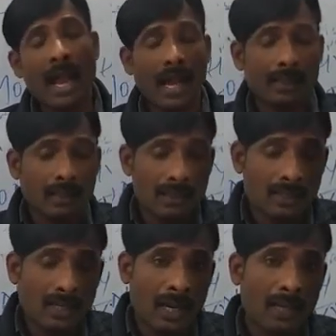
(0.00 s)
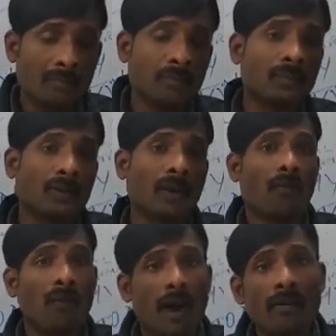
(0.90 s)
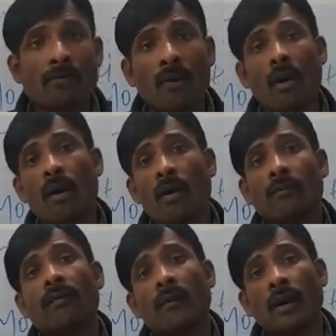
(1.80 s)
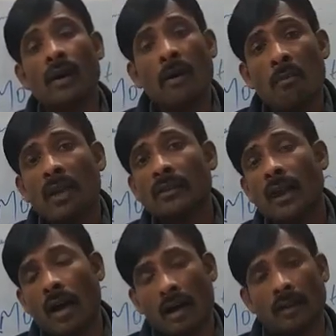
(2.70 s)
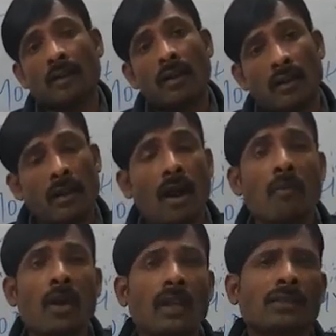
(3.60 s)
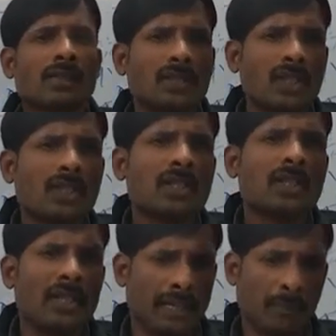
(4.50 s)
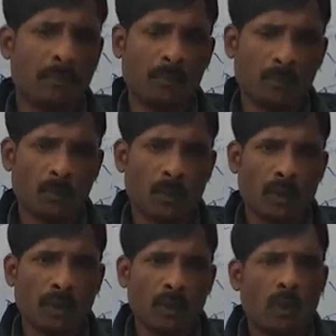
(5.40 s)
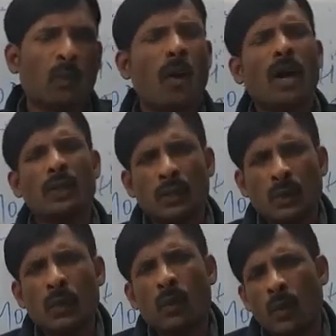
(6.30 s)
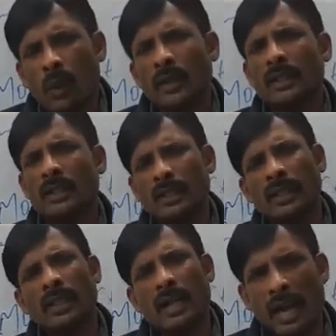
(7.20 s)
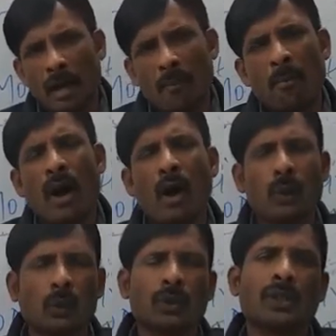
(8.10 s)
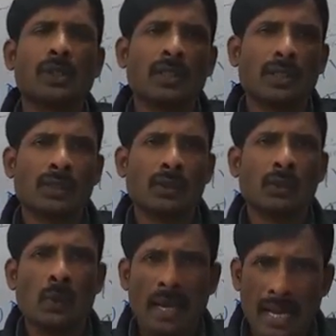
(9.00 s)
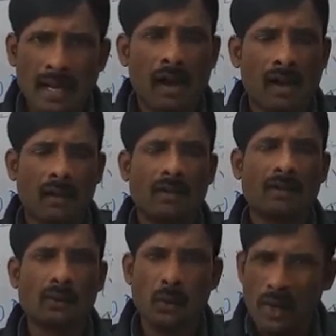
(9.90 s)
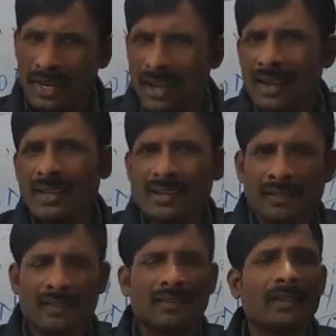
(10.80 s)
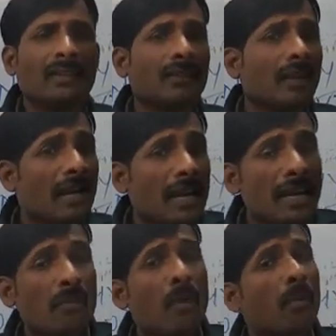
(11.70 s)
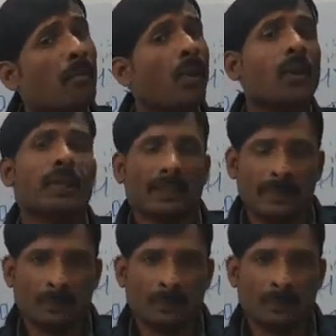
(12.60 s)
At that time, the wife of Namardar, Ramla, suggested him, why do you worry about Sulekha? Sulekha here, the name of Bholi.